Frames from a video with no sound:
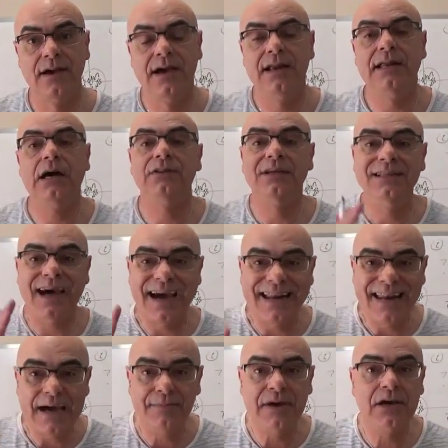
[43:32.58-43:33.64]
Now the
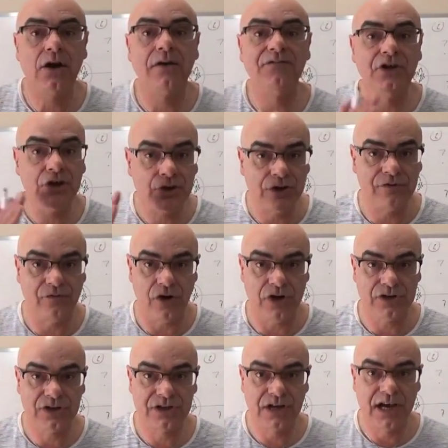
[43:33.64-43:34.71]
dynamic of the
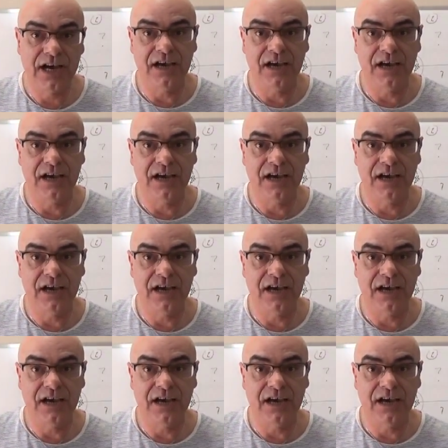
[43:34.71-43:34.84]
universe,